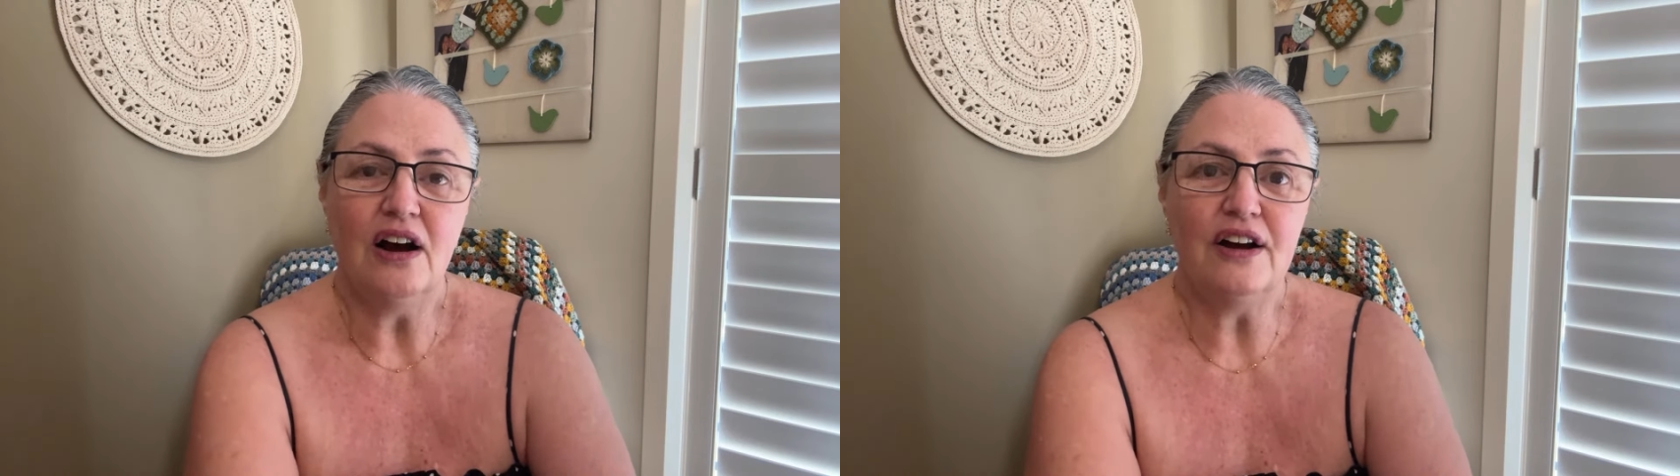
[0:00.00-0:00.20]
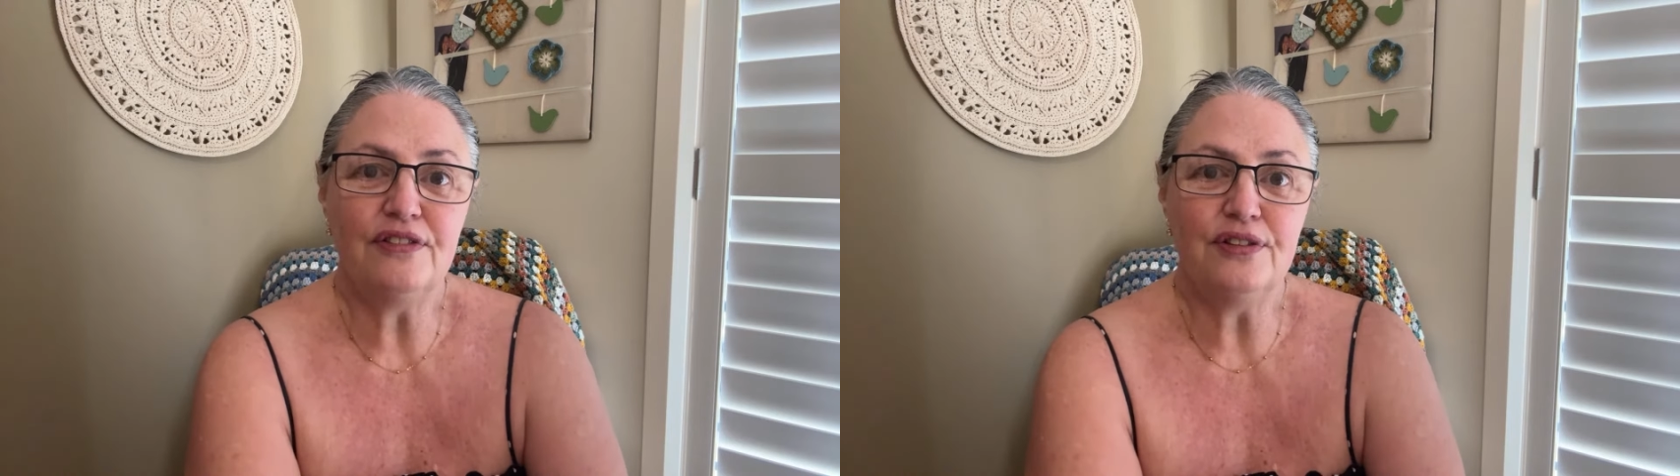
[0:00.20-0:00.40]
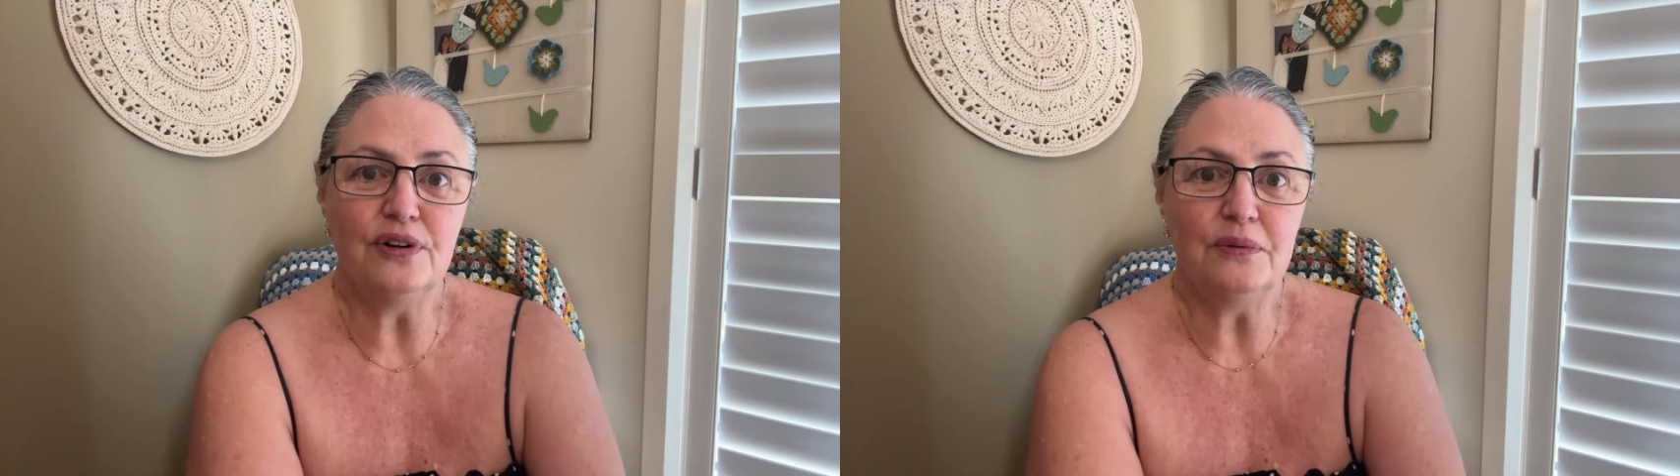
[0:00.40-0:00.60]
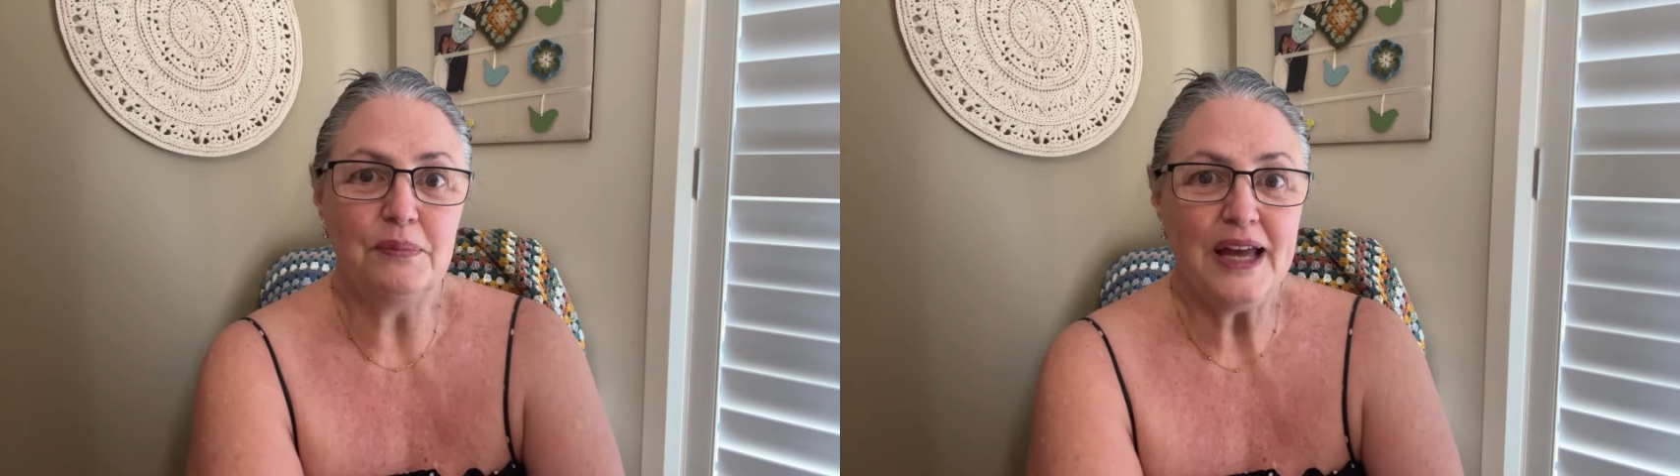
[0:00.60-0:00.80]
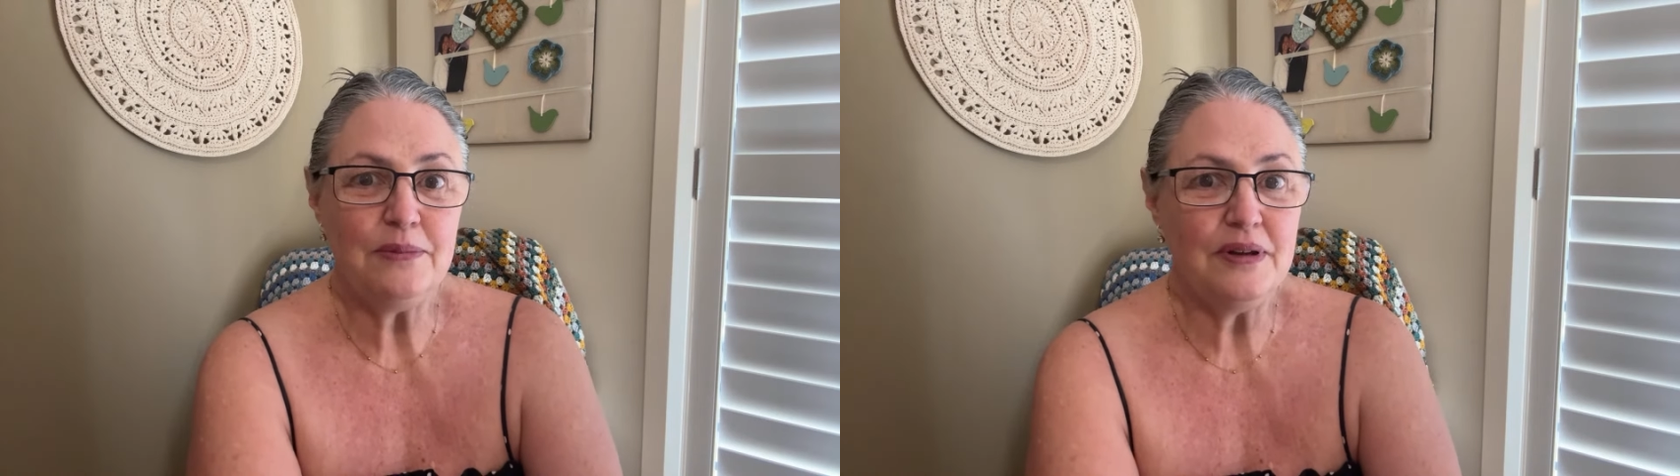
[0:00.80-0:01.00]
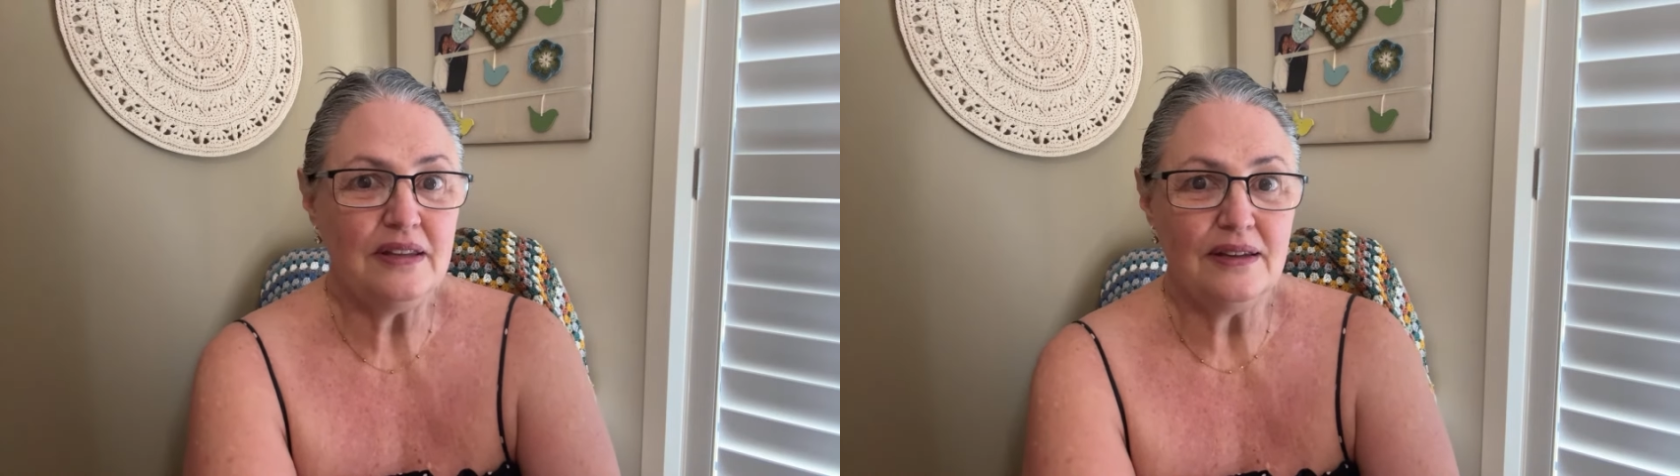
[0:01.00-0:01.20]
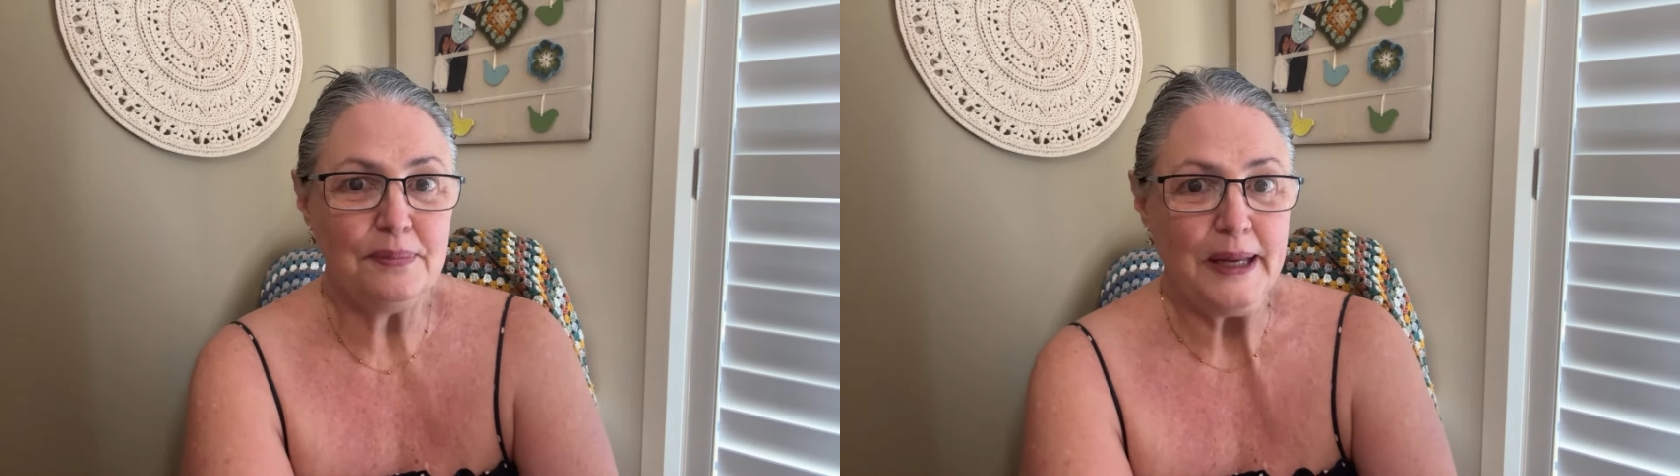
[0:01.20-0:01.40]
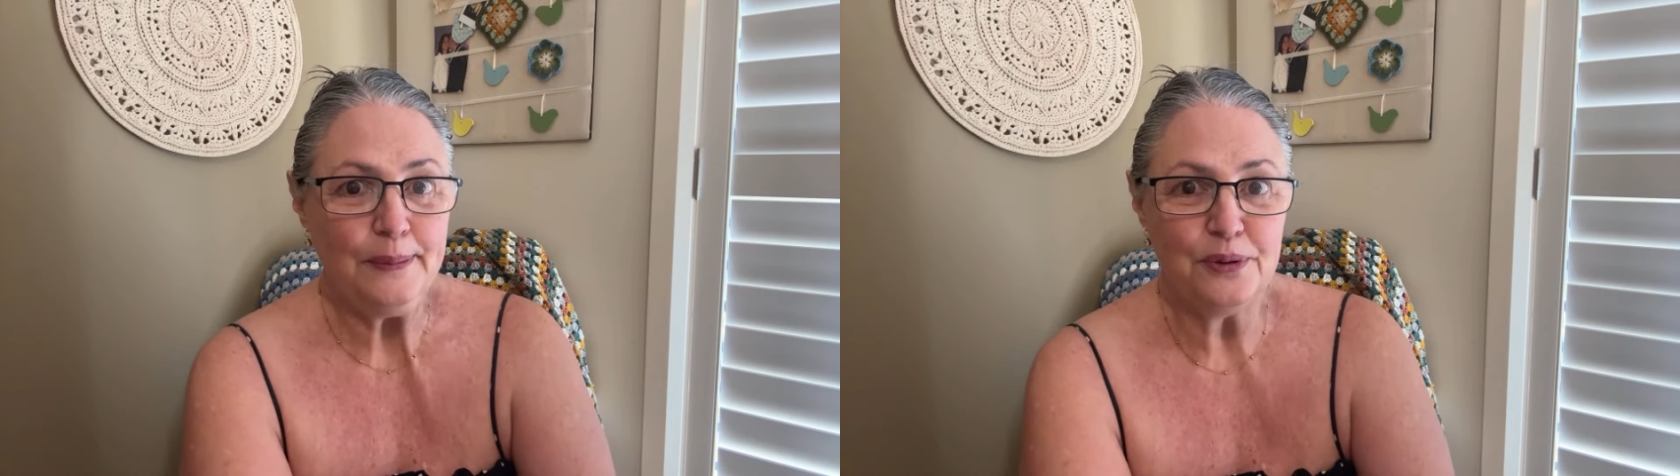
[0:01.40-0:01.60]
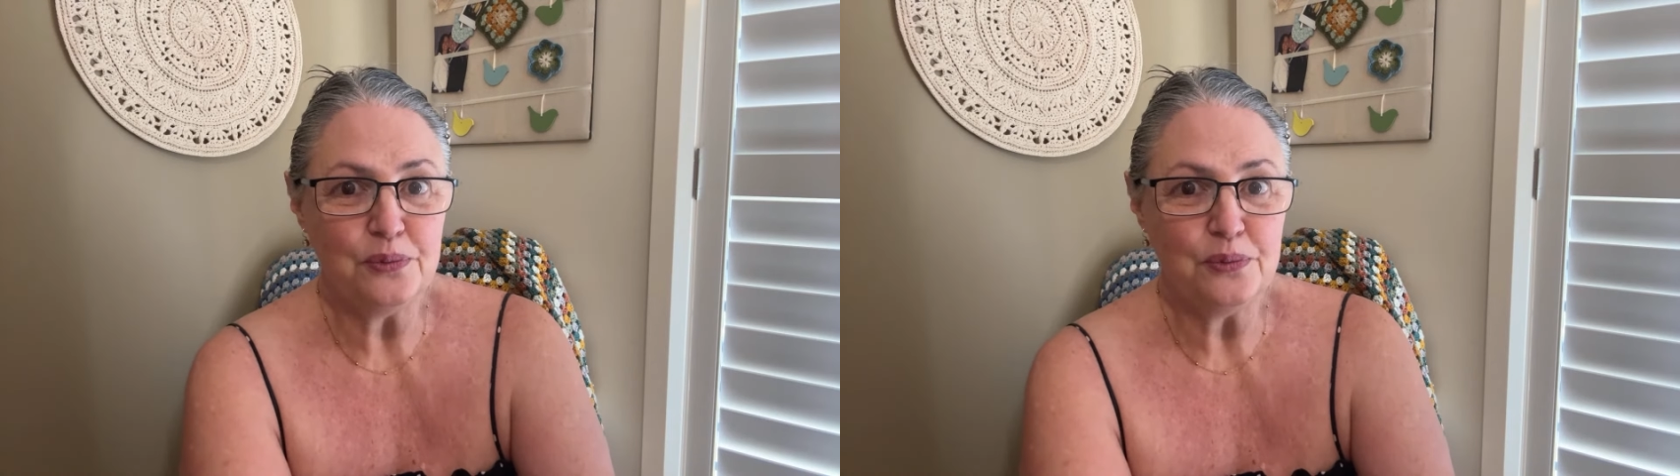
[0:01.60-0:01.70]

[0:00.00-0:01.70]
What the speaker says: I thought maybe that people